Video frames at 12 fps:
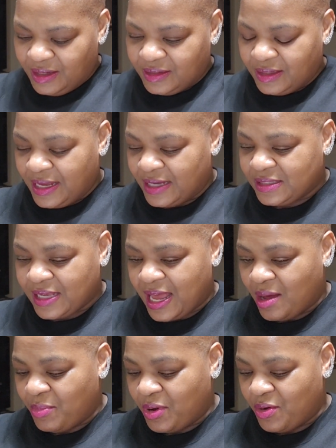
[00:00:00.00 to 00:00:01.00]
The next
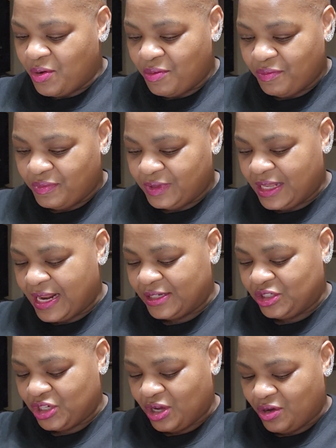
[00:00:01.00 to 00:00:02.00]
combo that I
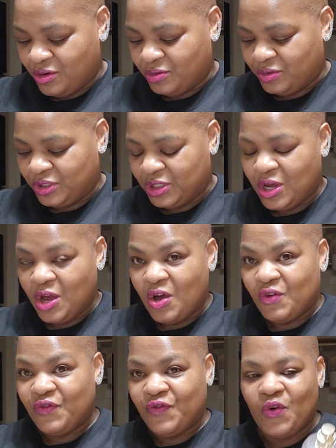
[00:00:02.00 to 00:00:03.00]
chose
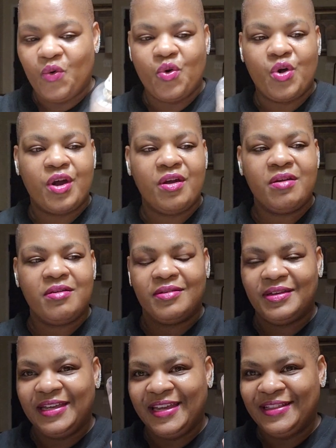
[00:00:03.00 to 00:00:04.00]
for
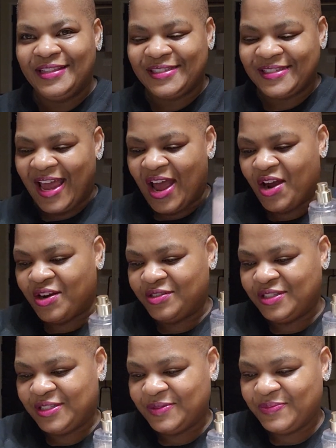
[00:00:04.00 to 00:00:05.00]
In the
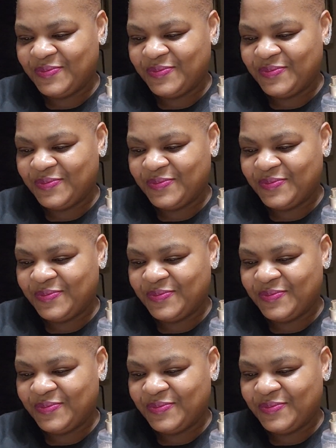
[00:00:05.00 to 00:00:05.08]
Stars